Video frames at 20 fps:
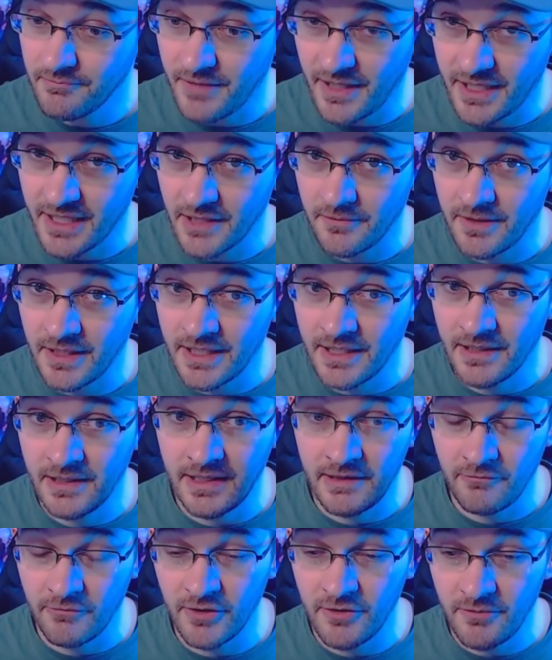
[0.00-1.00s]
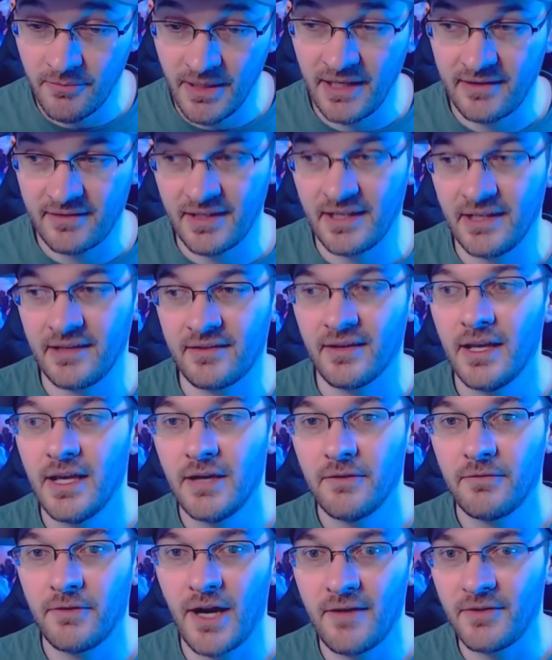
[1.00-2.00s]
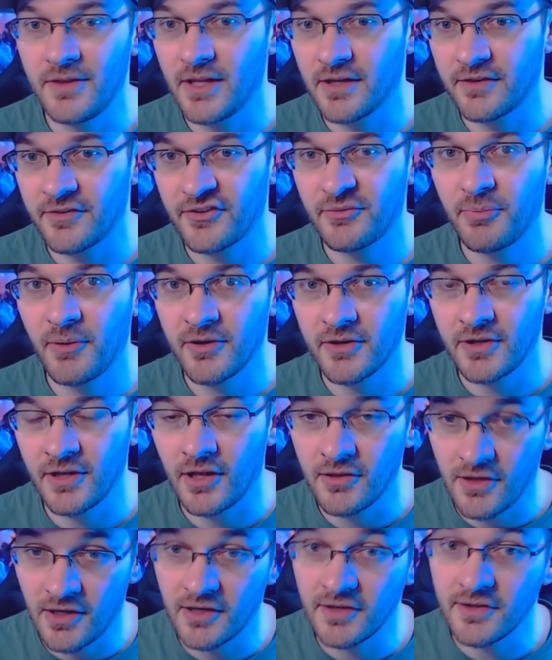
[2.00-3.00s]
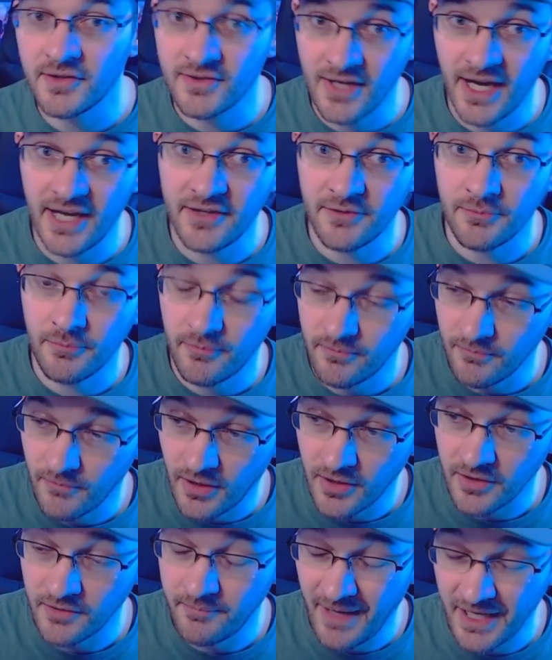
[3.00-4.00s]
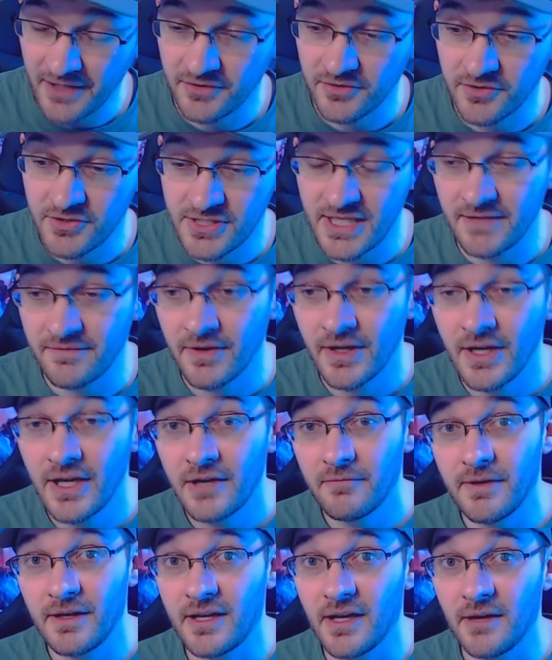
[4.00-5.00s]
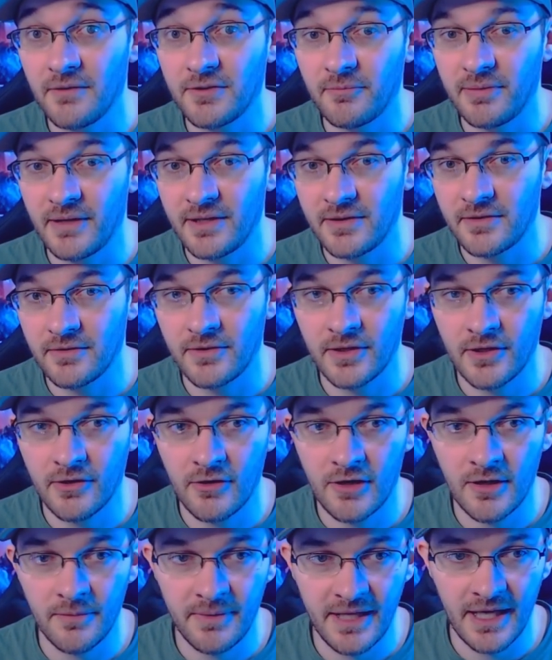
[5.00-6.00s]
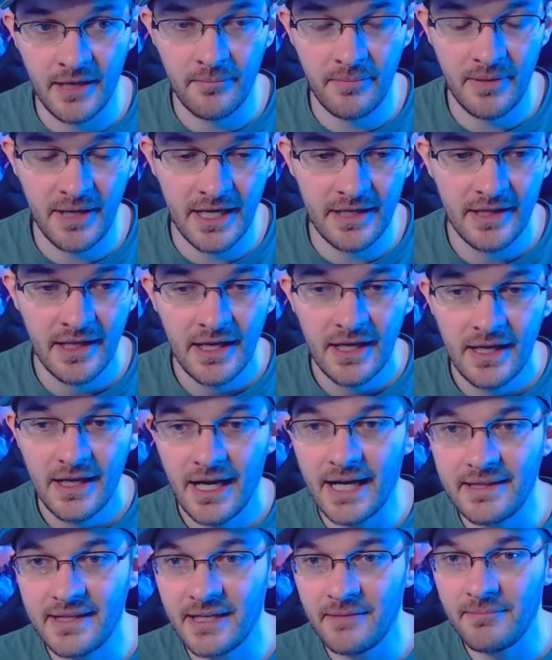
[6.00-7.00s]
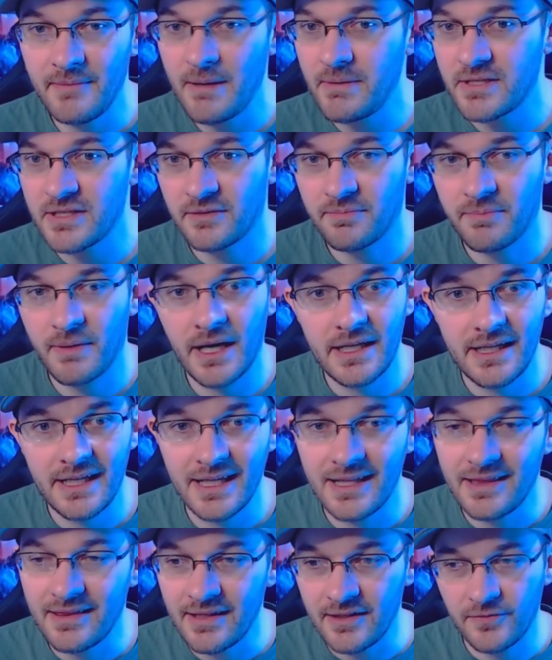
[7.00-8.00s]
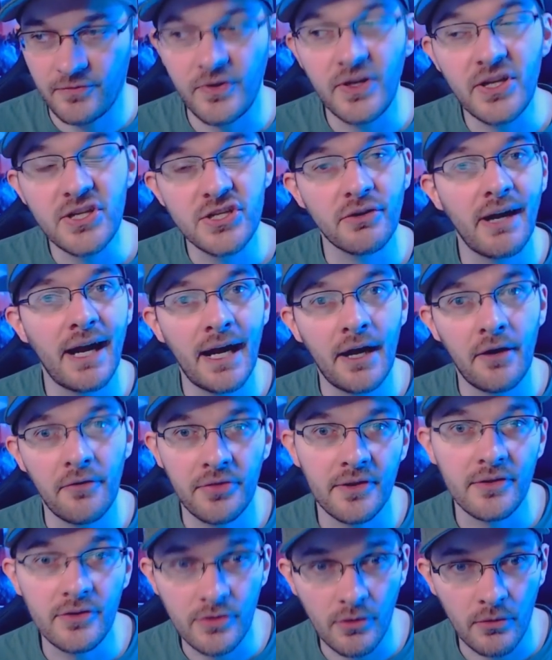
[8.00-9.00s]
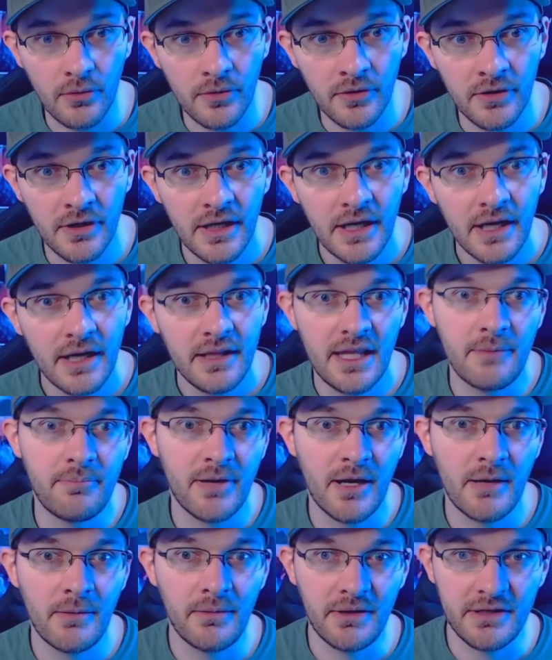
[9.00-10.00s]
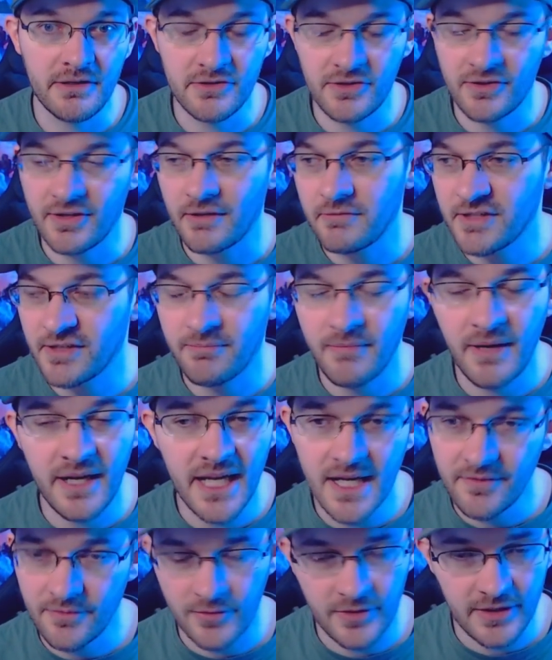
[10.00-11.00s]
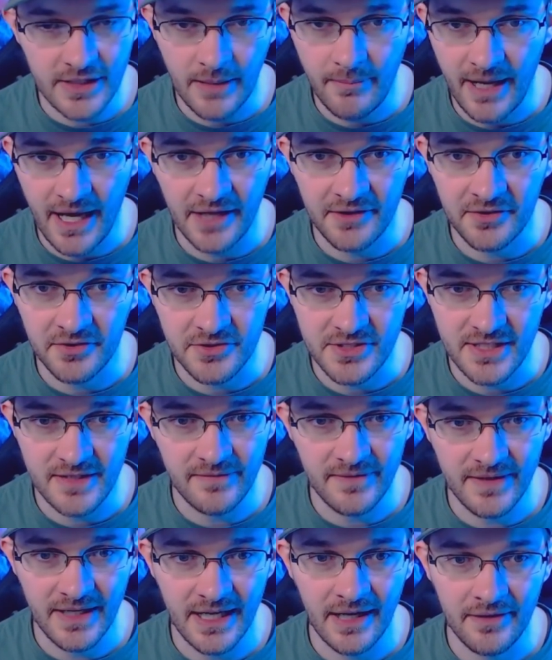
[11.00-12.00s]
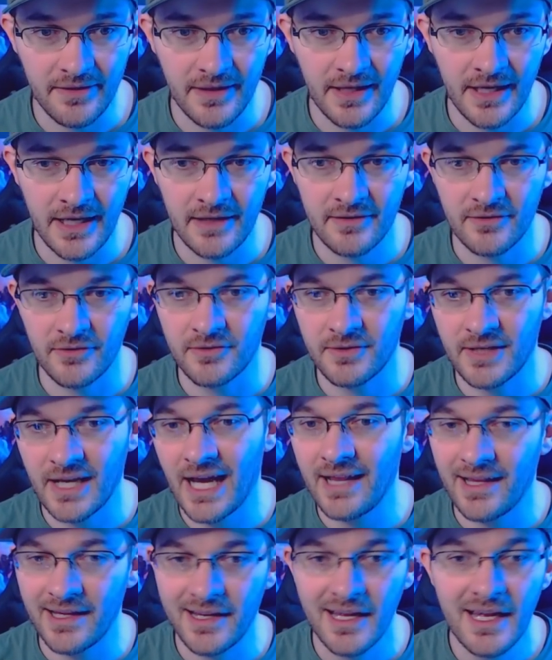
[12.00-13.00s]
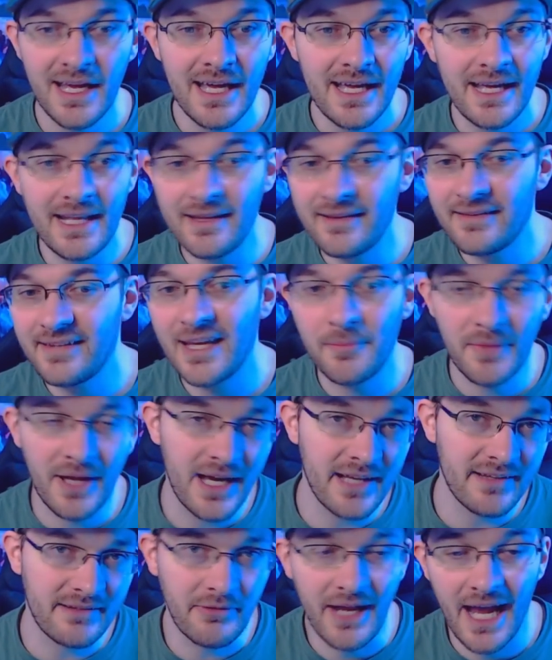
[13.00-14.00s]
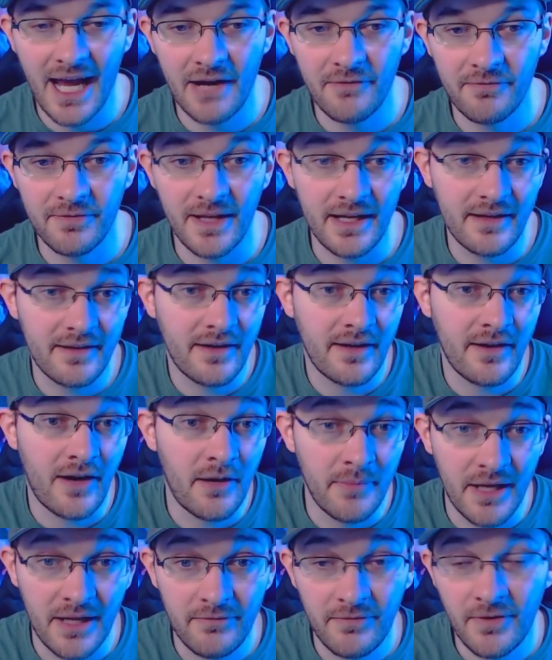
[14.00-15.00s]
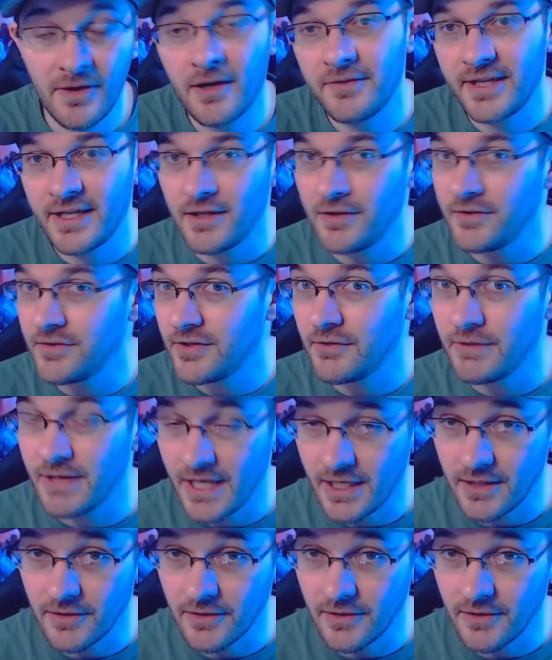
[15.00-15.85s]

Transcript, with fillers: by the way. It would make sense for having another Spartan alongside Master Chief when it comes to playing through the co-op campaign. I think maybe just probably to get this feature out the door, they probably just like just make everyone a Master Chief kind of thing. So it's kind of like in the same lines that we have for like Combat Evolved, Halo 2, and Halo